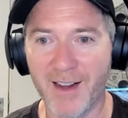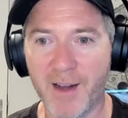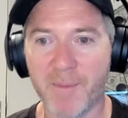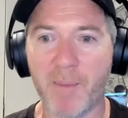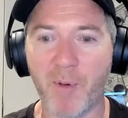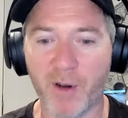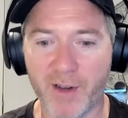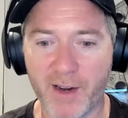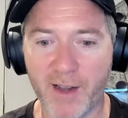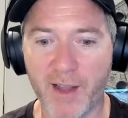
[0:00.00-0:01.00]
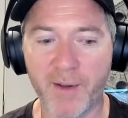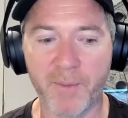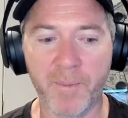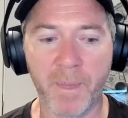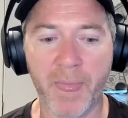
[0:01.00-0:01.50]
my partner,
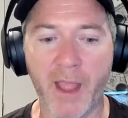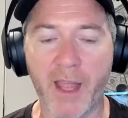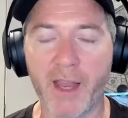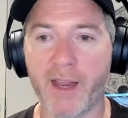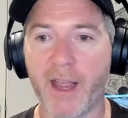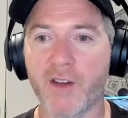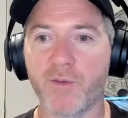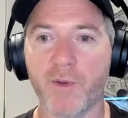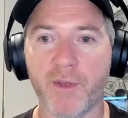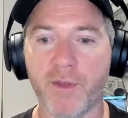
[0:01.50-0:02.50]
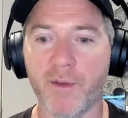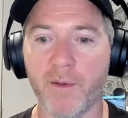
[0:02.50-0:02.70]
engage with